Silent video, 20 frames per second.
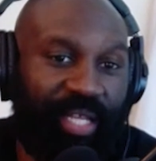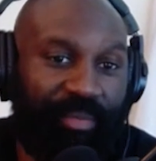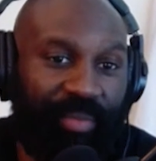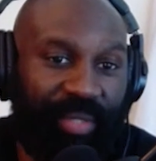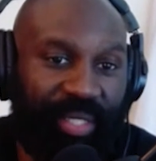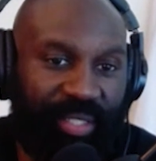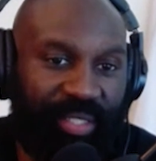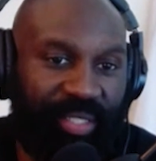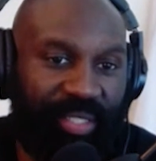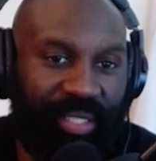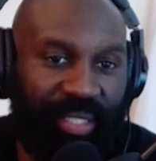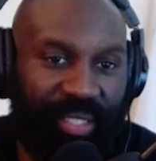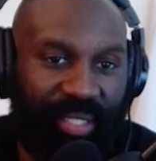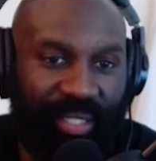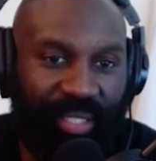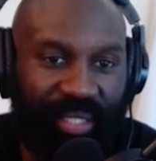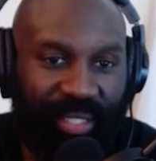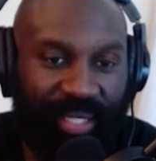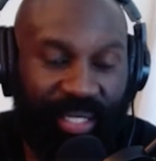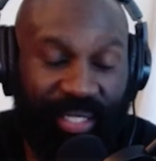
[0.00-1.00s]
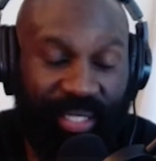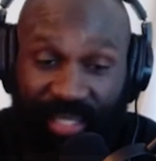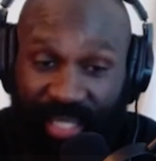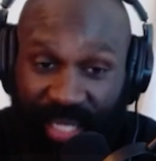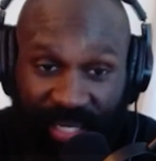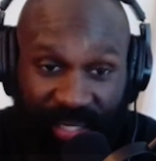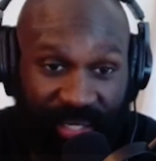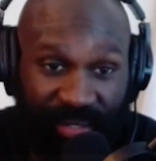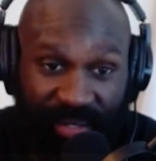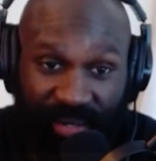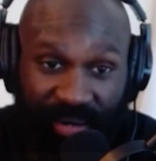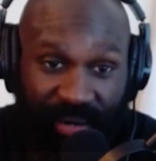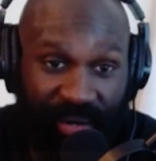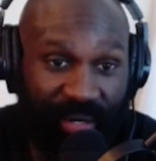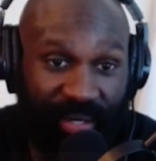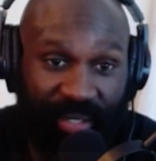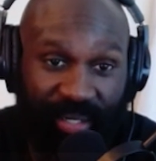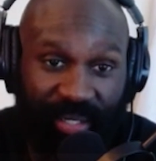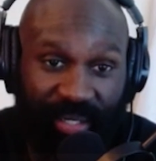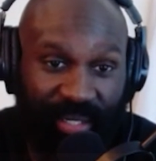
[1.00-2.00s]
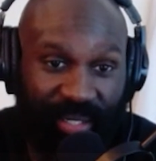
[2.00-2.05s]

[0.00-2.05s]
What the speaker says: image. It's not their car.